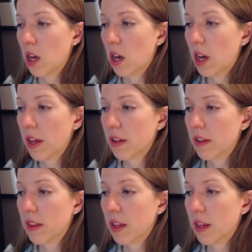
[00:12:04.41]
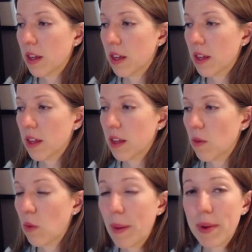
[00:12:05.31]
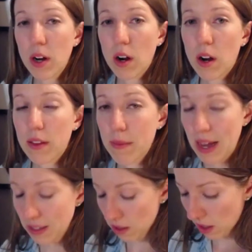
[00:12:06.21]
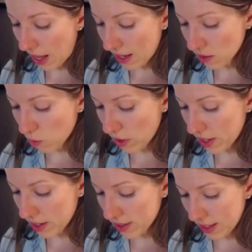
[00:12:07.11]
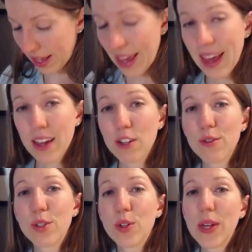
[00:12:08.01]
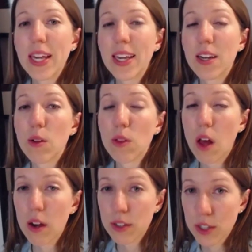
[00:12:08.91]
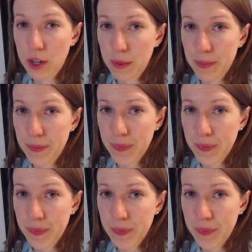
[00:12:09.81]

on the webinar, on the masterclass, was, can you do keto long term?